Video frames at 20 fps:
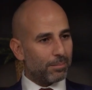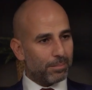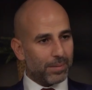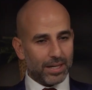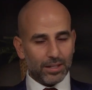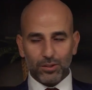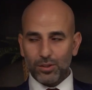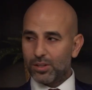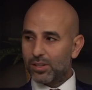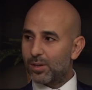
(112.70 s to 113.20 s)

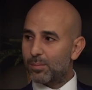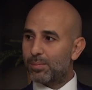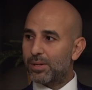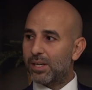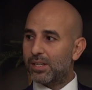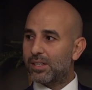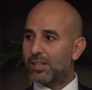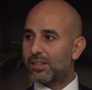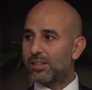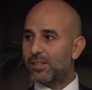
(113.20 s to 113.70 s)
major
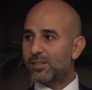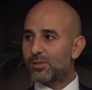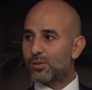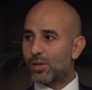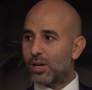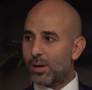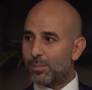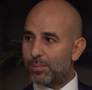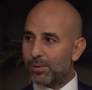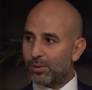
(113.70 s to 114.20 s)
repair that needs
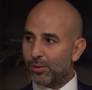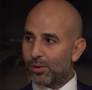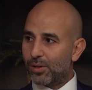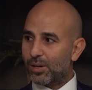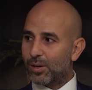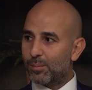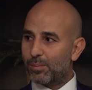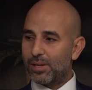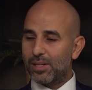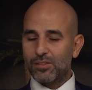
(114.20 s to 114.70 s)
to happen or
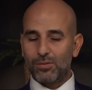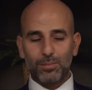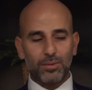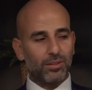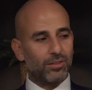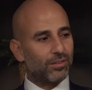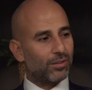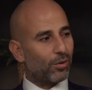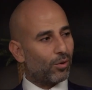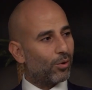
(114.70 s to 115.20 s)
a
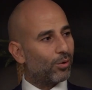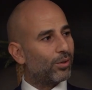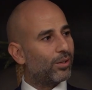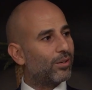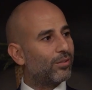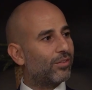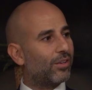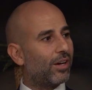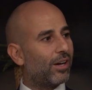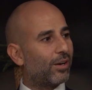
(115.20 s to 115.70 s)
replacement,
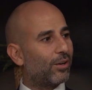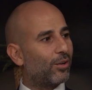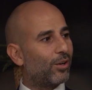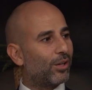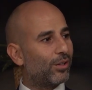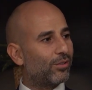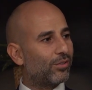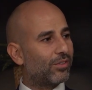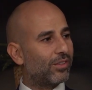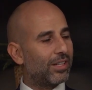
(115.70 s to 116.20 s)
owners are
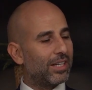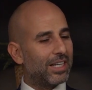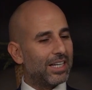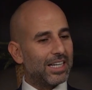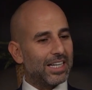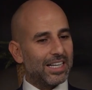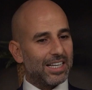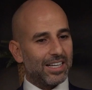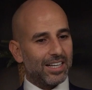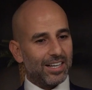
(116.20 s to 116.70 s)
not
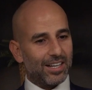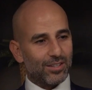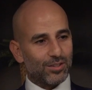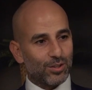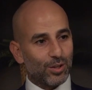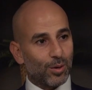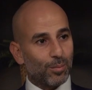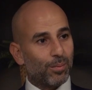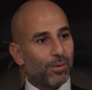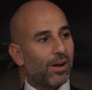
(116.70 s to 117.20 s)

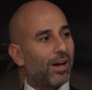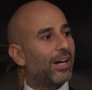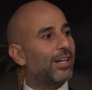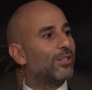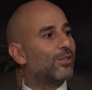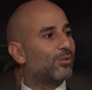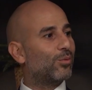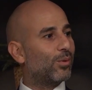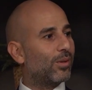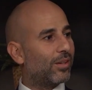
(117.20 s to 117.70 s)

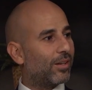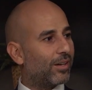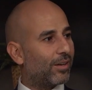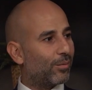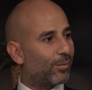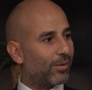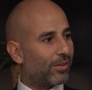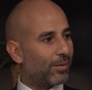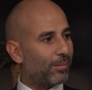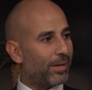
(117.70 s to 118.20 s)
surprised with
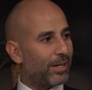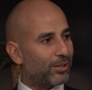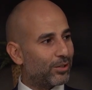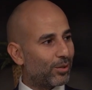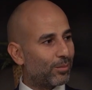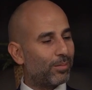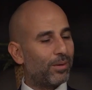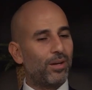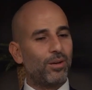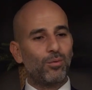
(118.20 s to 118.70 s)
a
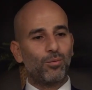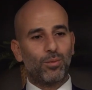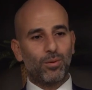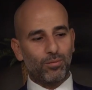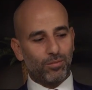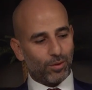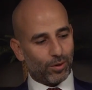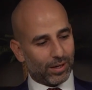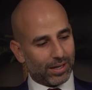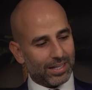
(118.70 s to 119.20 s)
major bill.
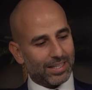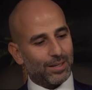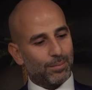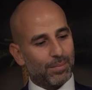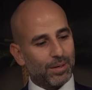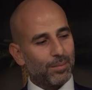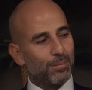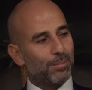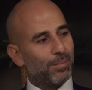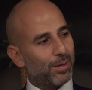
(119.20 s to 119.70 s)
We've already
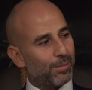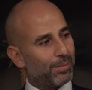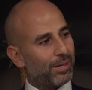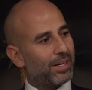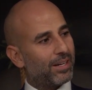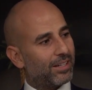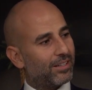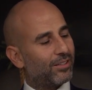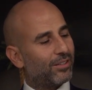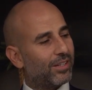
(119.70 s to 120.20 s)
been
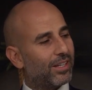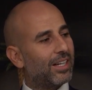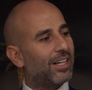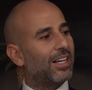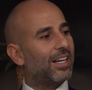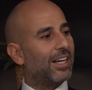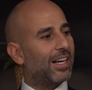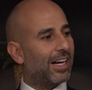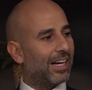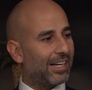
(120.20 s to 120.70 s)
prepared
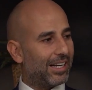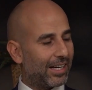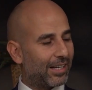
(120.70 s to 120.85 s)
and